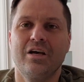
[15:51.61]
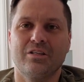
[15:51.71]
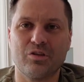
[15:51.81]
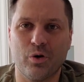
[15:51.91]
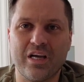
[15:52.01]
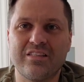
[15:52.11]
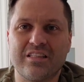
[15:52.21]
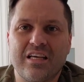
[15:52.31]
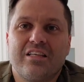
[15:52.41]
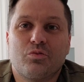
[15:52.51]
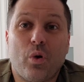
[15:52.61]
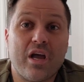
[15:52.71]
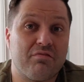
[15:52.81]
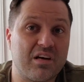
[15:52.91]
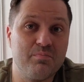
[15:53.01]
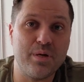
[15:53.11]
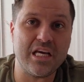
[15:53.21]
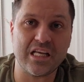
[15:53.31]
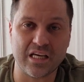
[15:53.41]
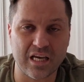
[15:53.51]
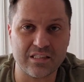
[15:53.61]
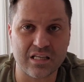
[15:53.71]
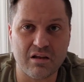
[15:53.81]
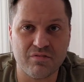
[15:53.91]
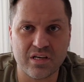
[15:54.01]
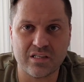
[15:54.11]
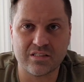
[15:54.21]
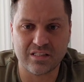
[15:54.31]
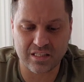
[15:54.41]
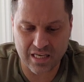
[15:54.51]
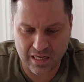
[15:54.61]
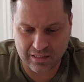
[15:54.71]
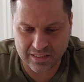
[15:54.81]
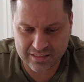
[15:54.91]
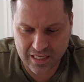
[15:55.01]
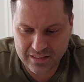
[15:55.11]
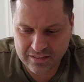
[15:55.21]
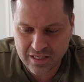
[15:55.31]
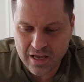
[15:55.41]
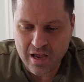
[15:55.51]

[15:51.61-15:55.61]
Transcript: So it's its way of competing against NVIDIA's DLSS.